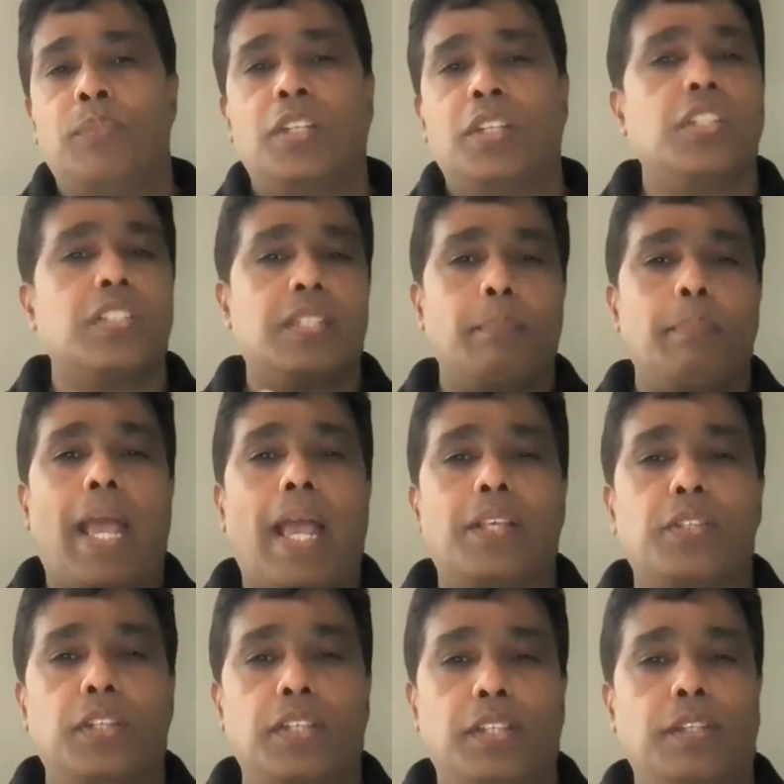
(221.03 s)
Just
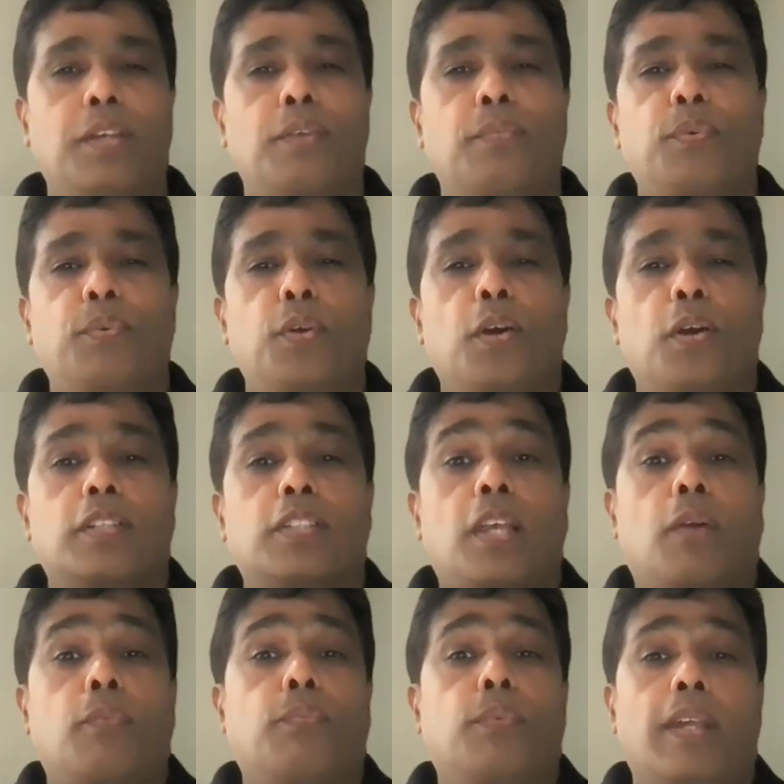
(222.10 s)
imagine if you're a
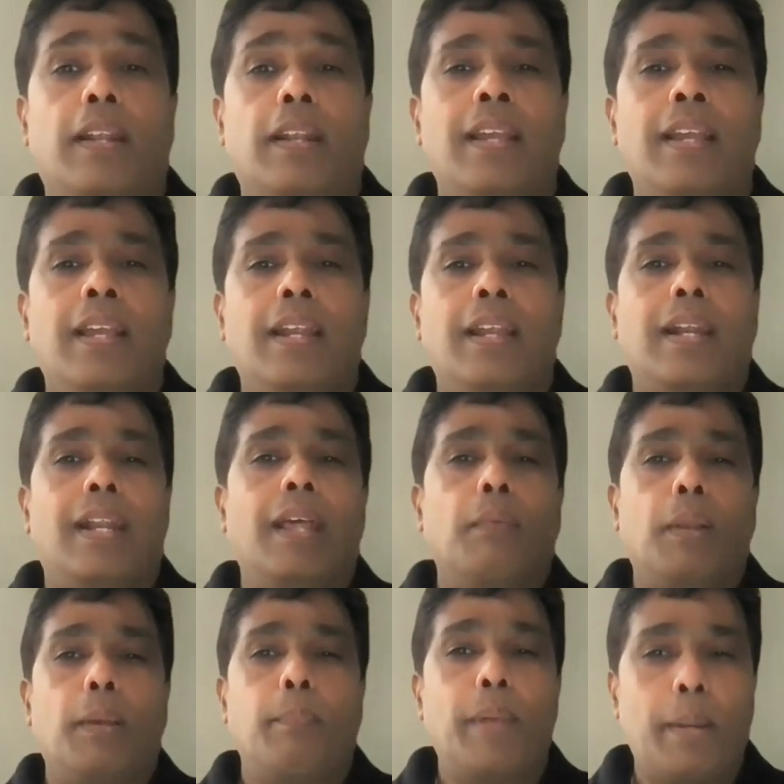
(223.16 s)
software
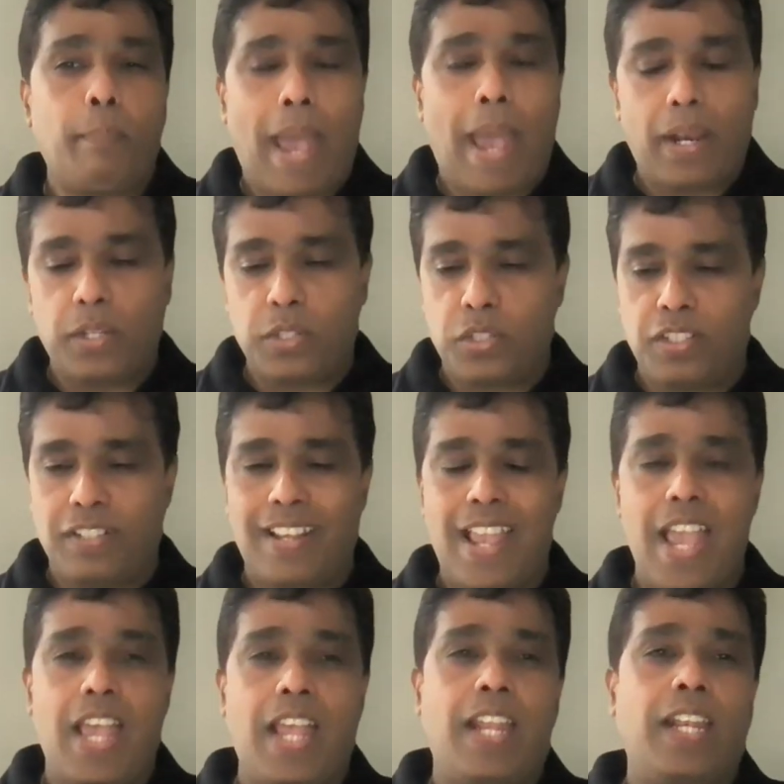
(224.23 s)
development manager
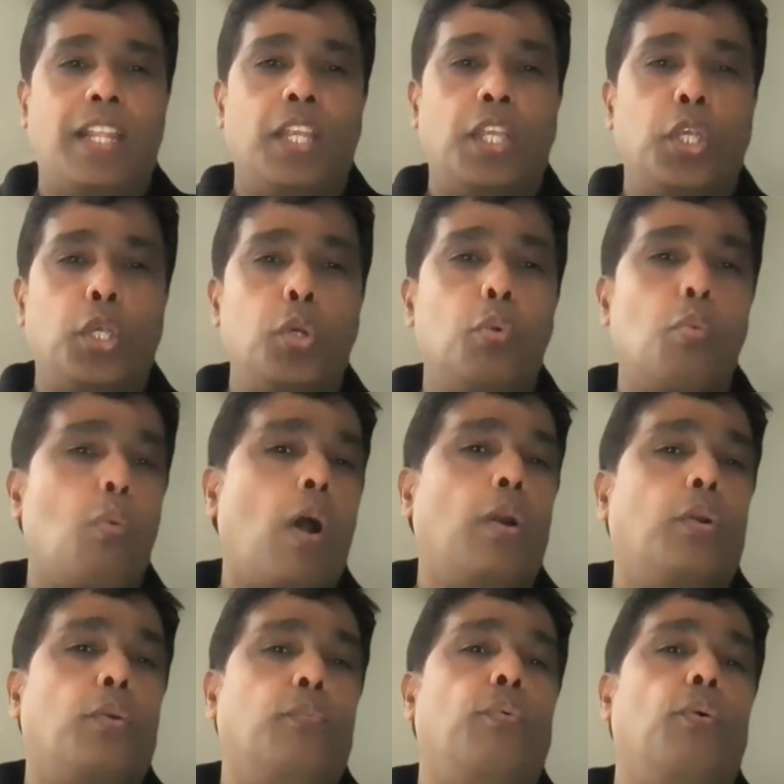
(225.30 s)
and you
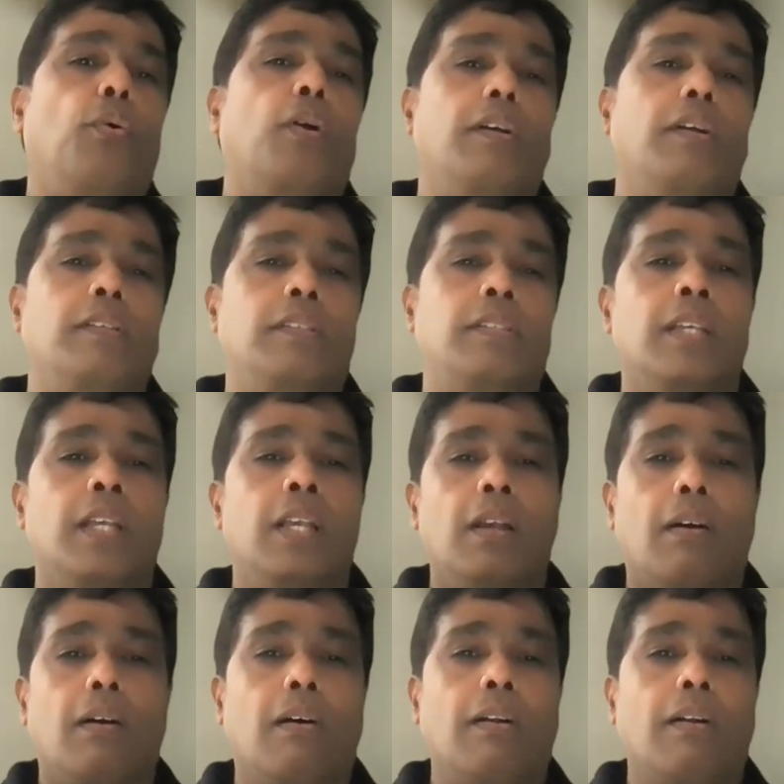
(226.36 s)
want to focus
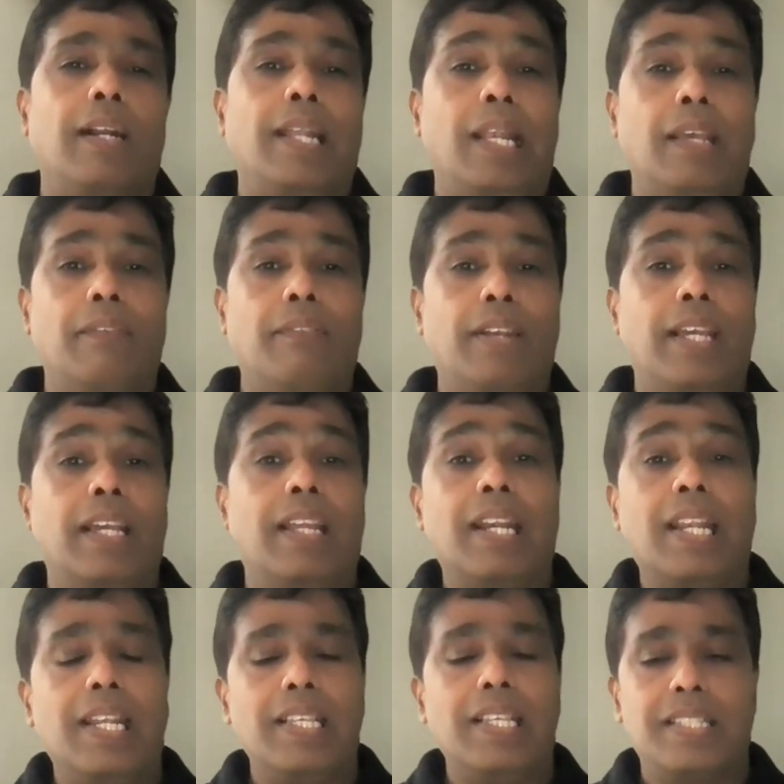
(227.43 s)
on delivering
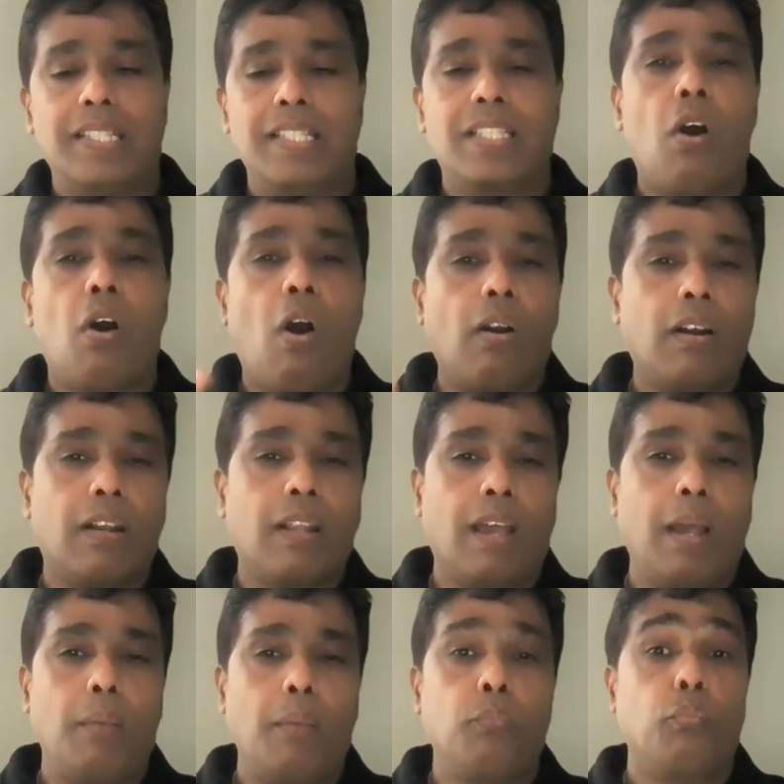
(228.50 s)
releases on
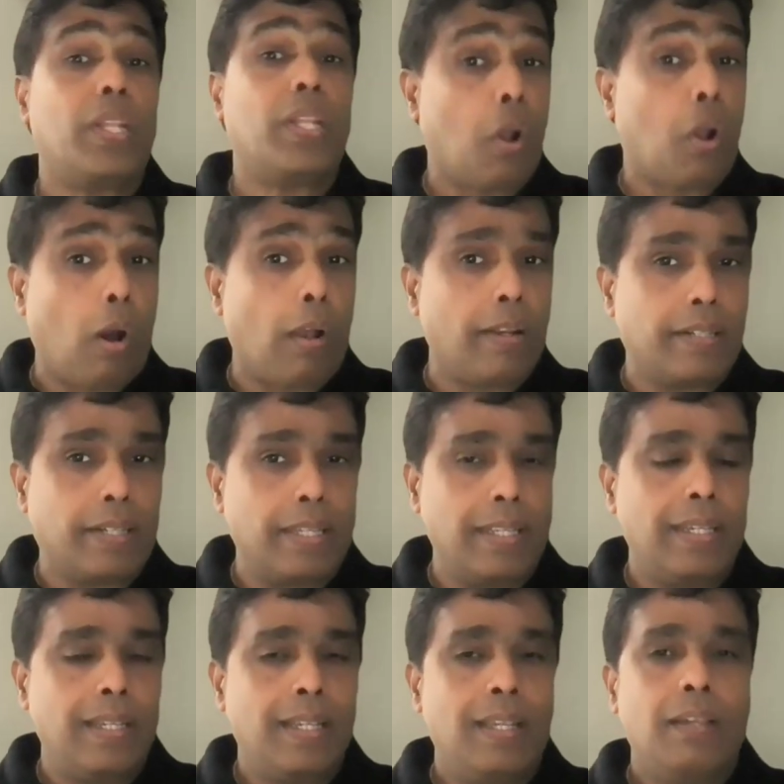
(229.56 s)
time with
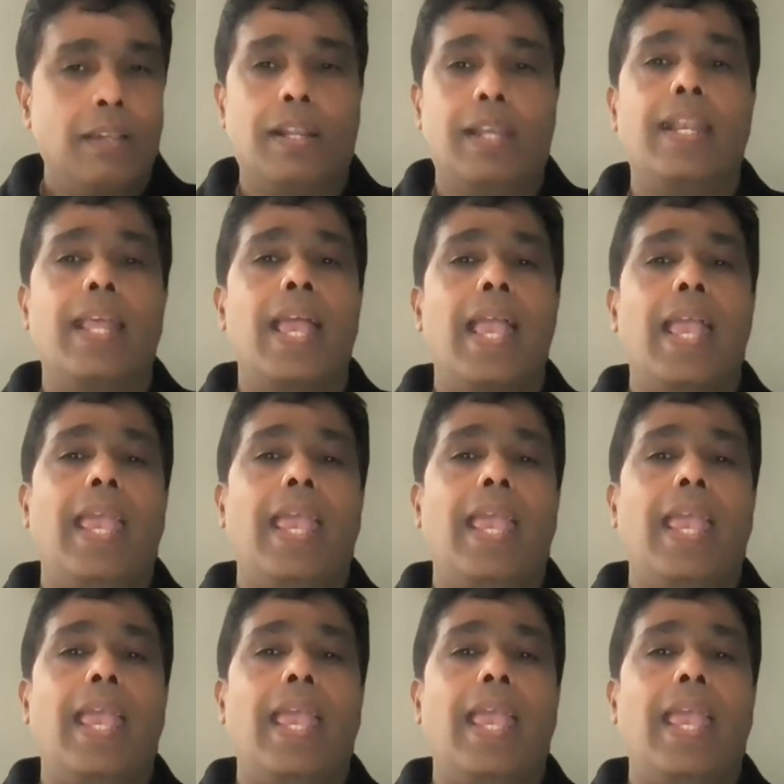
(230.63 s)
quality, right?